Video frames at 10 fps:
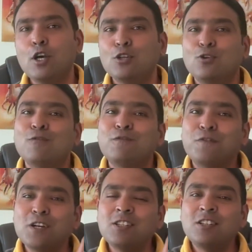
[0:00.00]
So the
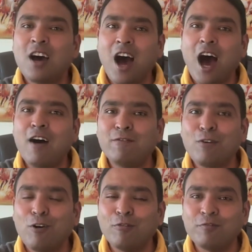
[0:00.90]
first half
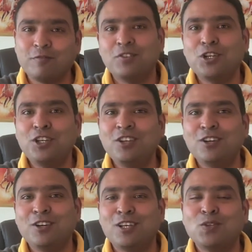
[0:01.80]
of the
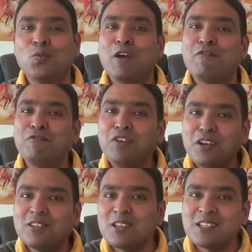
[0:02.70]
year is where
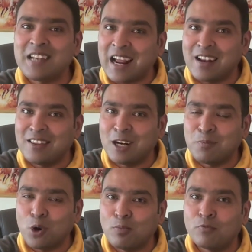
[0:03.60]
Venus is tackling that
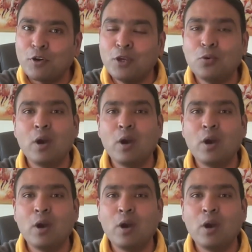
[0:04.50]
problem for you.